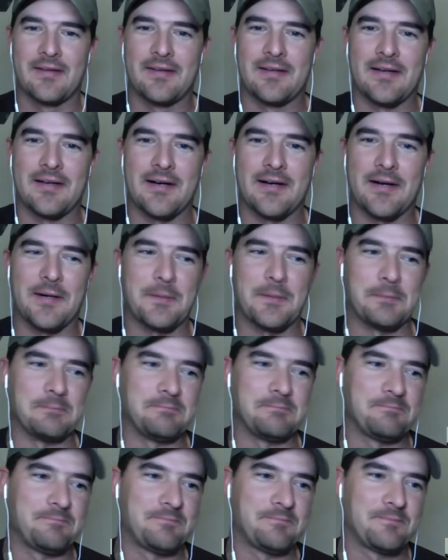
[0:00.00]
Um,
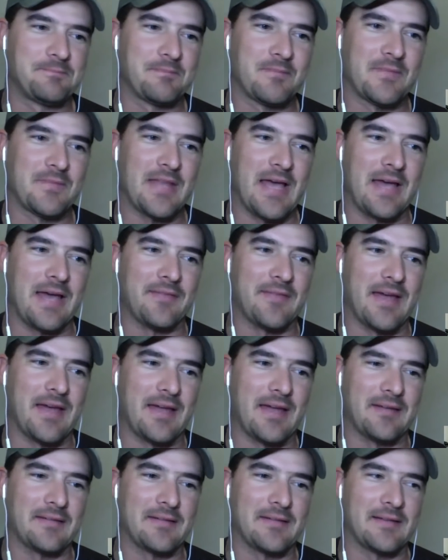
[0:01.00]
that
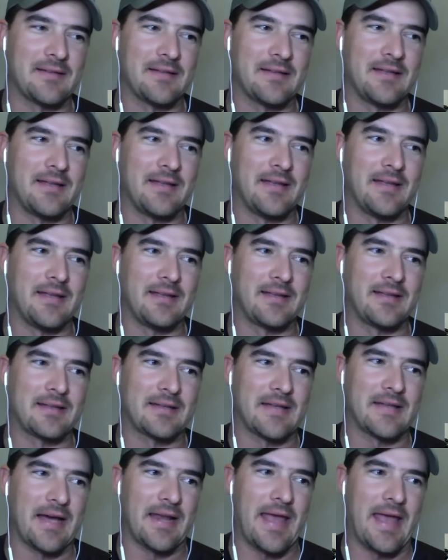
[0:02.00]
that it,
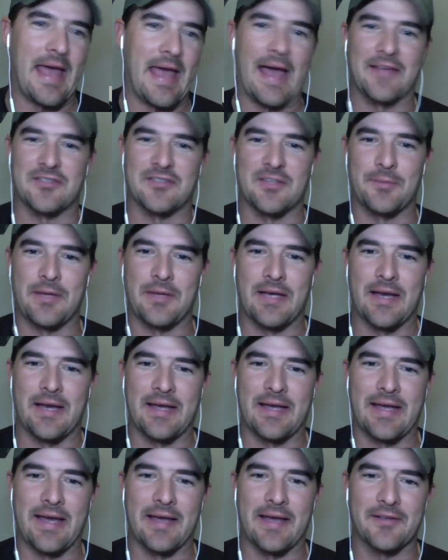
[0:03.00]
kind of has to be, I
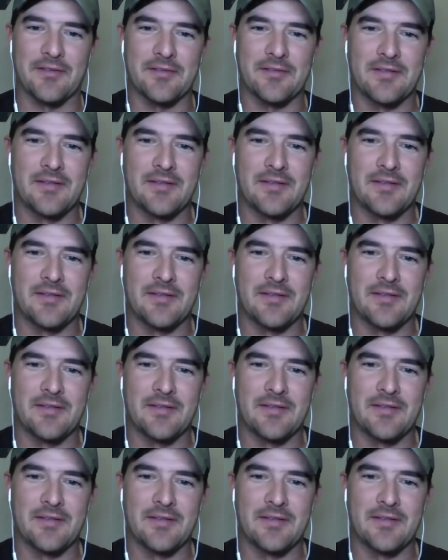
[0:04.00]
guess.